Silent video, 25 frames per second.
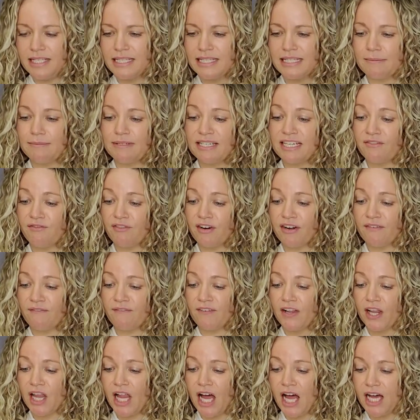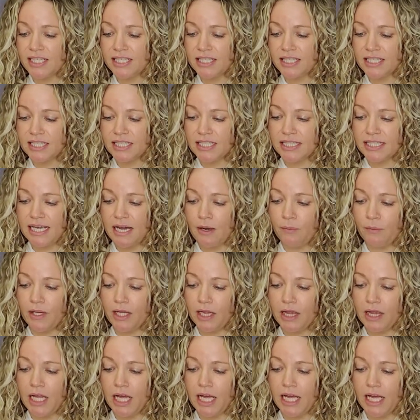Some different glosses that we
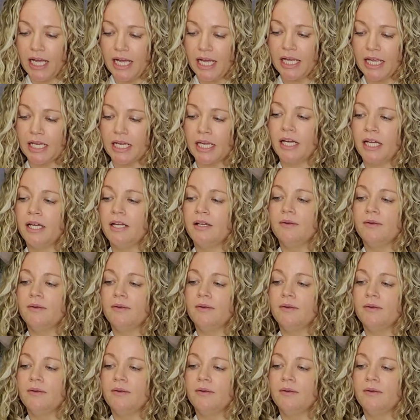like.